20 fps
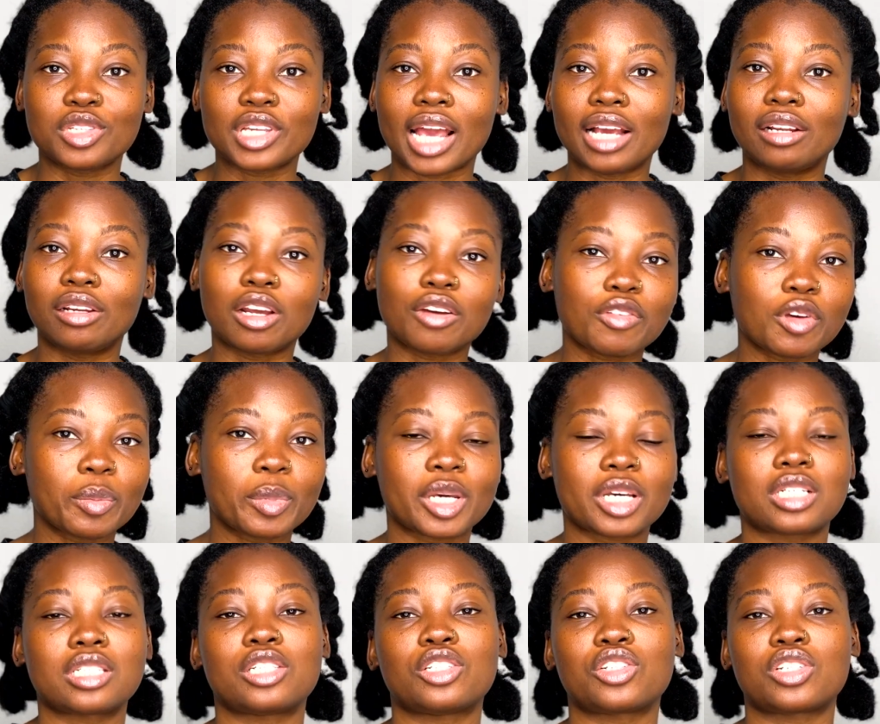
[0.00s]
I love it
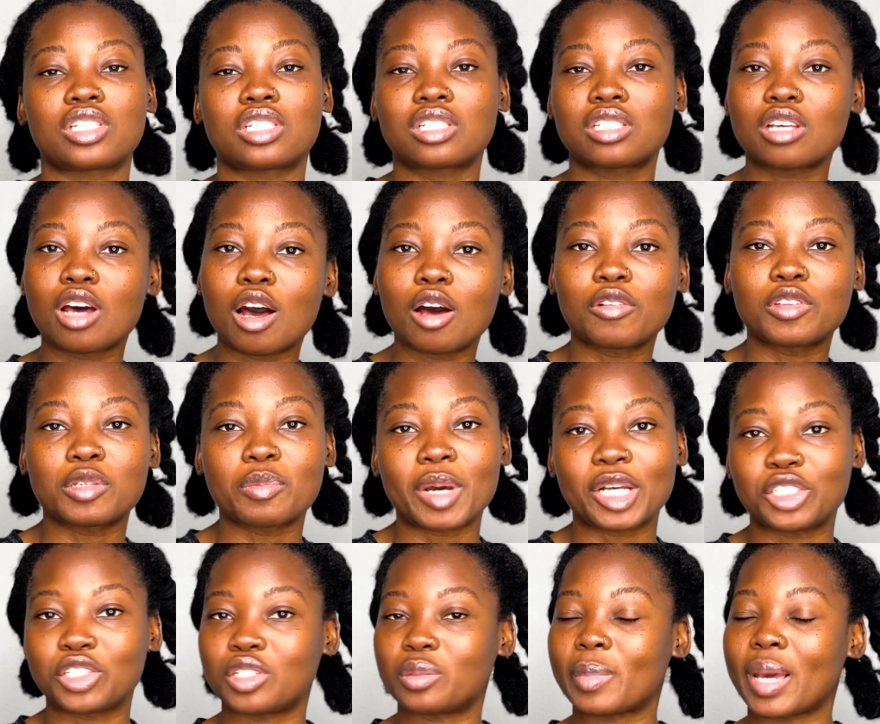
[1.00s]
because it's just soft,
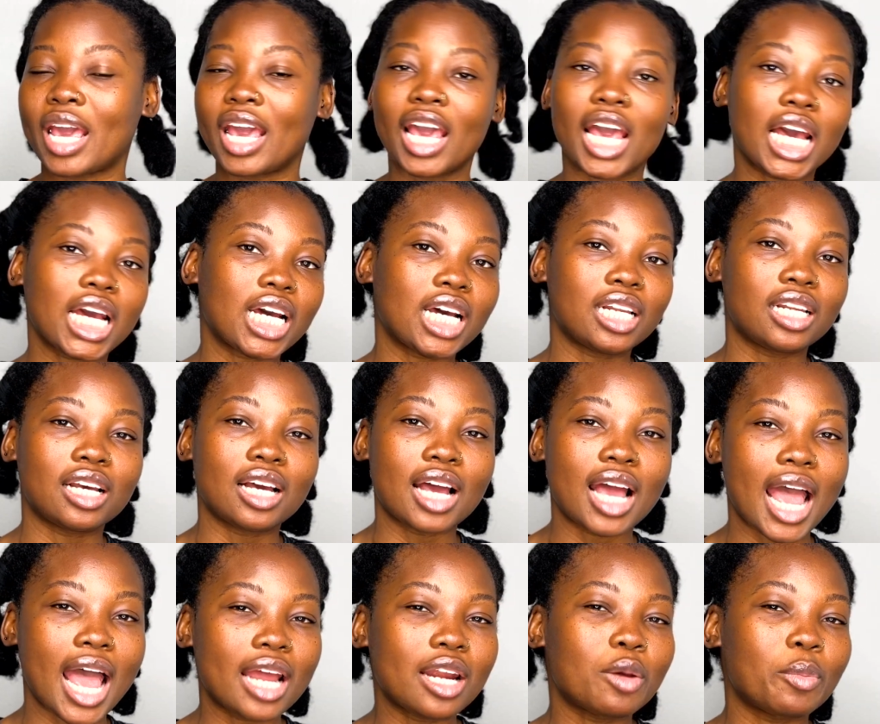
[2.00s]
matches my hair color
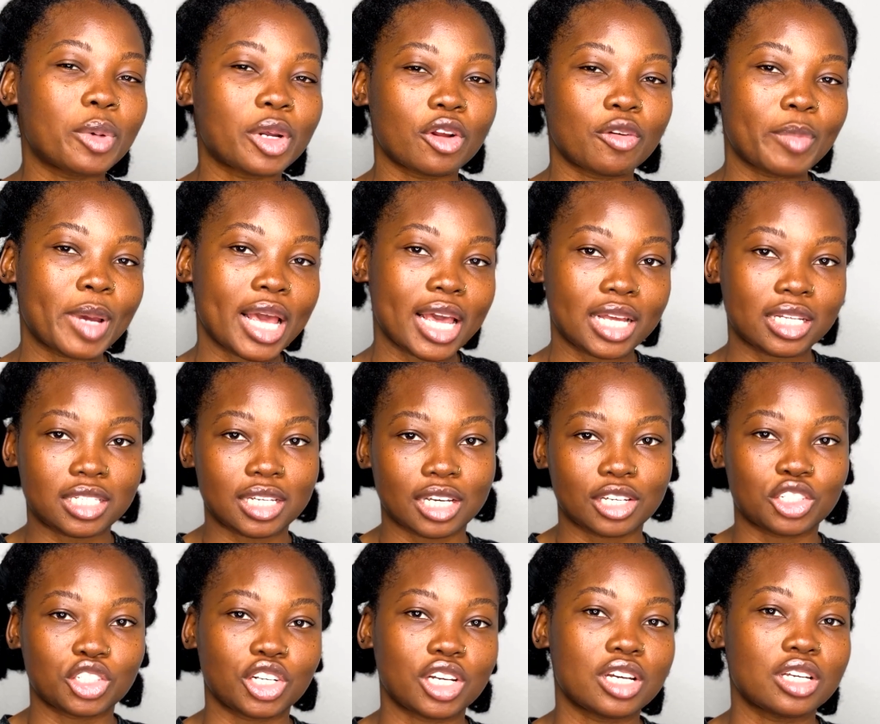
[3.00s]
and a bit of my hair
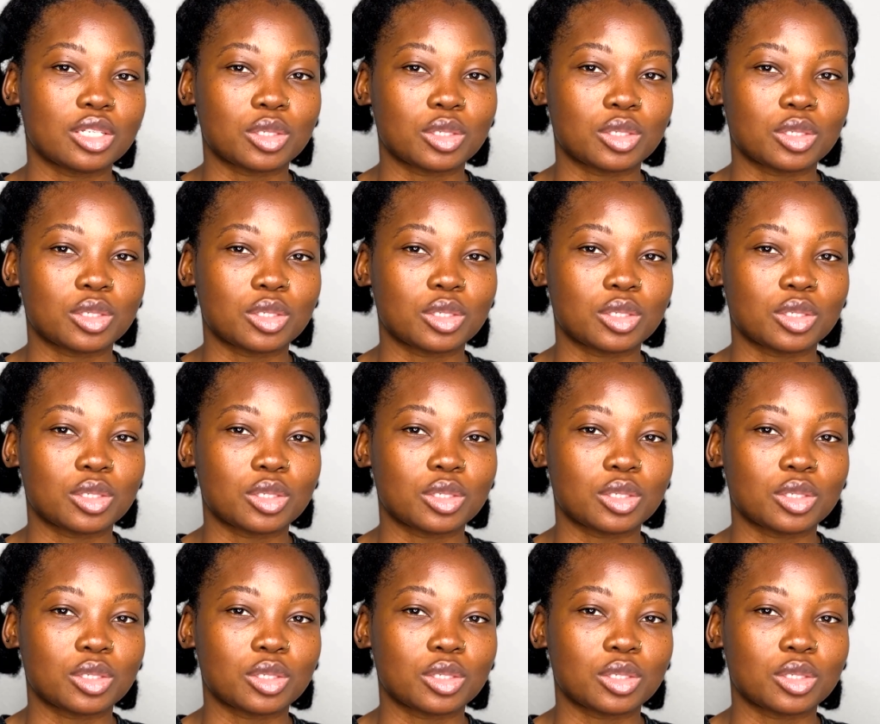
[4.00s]
texture as